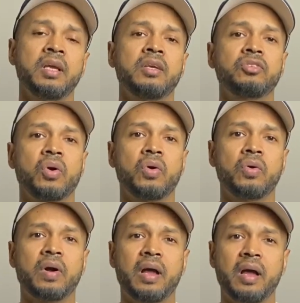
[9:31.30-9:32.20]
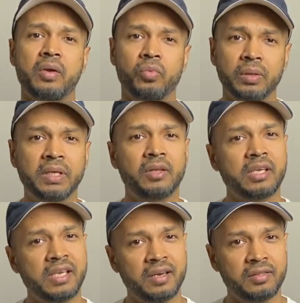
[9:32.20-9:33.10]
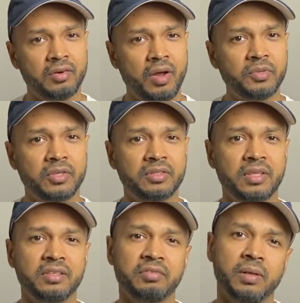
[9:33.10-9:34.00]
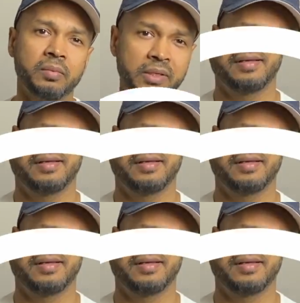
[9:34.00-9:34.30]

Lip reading: So I will be looking at other options that's available in